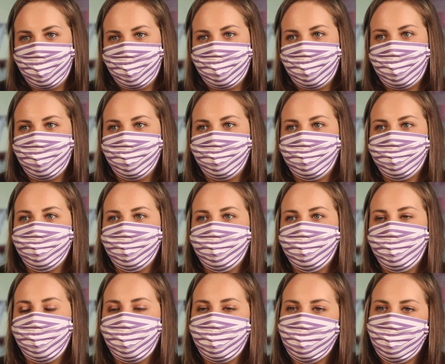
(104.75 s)
And then it
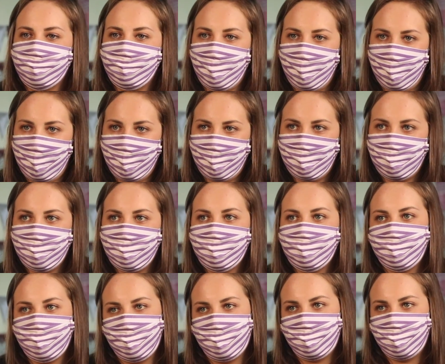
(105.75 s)
went to May and then
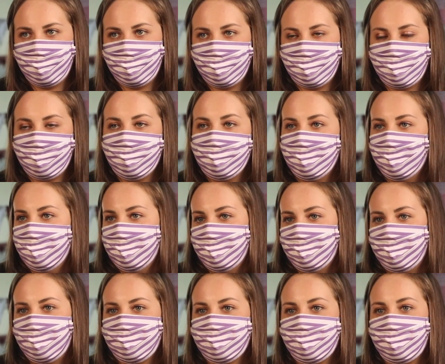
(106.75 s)
June. And then
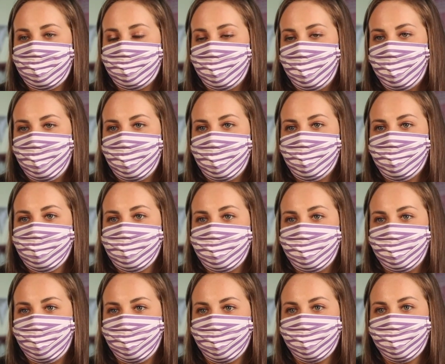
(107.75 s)
next thing you know, he was
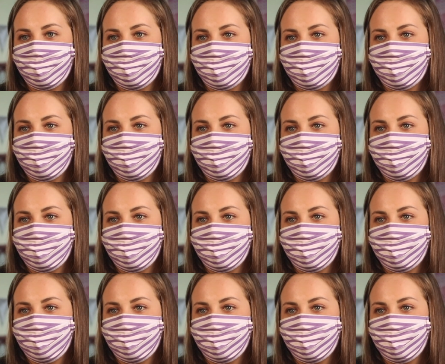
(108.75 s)
here